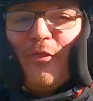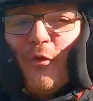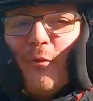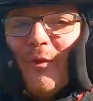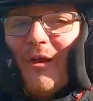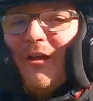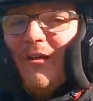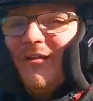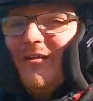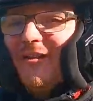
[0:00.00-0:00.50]
The
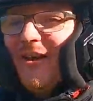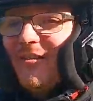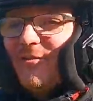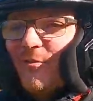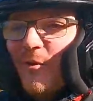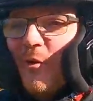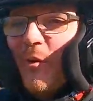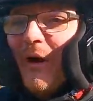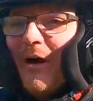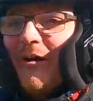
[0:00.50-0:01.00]
wheel does
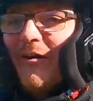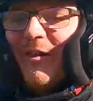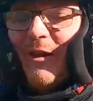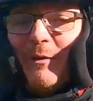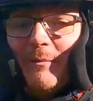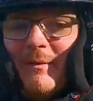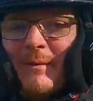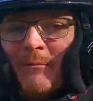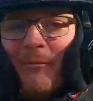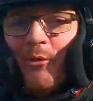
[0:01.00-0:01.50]
require a
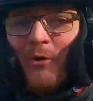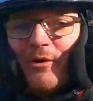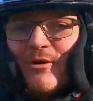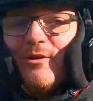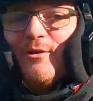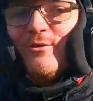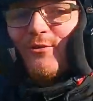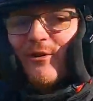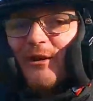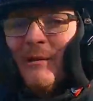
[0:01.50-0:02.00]
little bit more
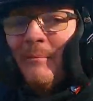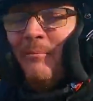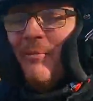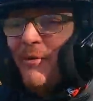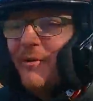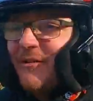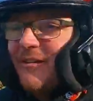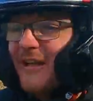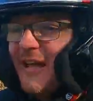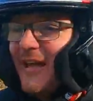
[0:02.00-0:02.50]
user
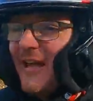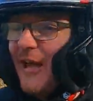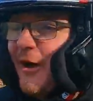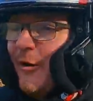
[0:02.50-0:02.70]
input to get